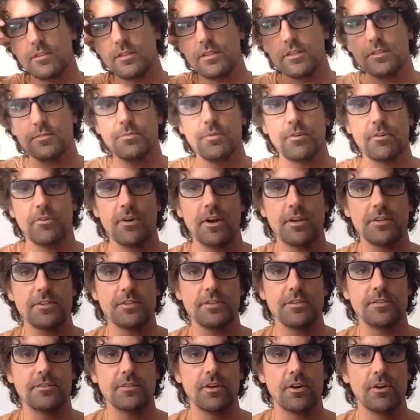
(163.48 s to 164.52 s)
this
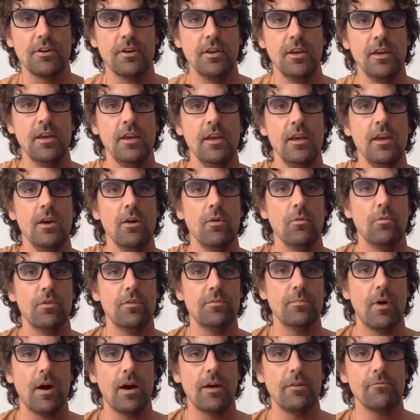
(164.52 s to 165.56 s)
progression. So
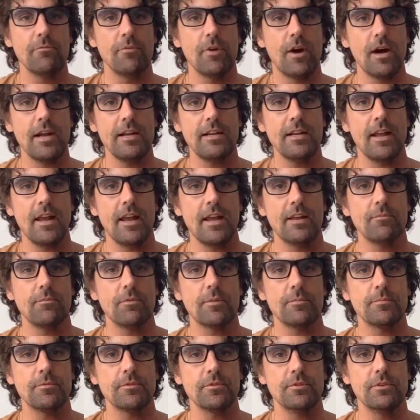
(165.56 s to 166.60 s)
with my right hand, what
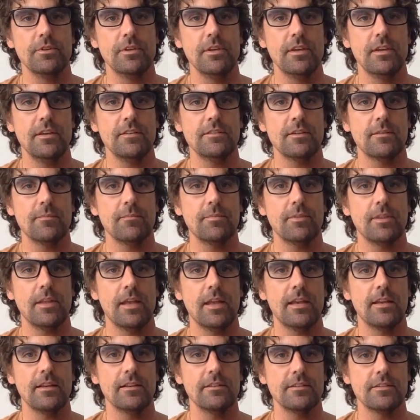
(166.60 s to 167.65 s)
I'm doing is I'm
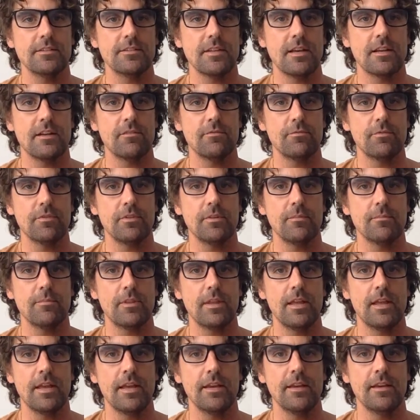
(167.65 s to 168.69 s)
playing, to start off with, I'm
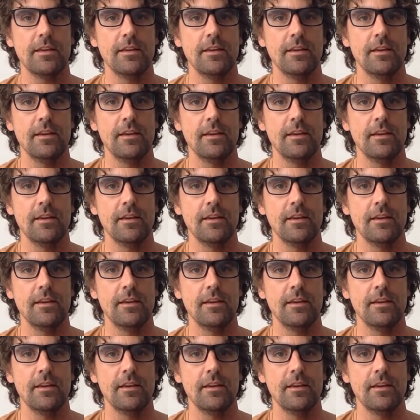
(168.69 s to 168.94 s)
playing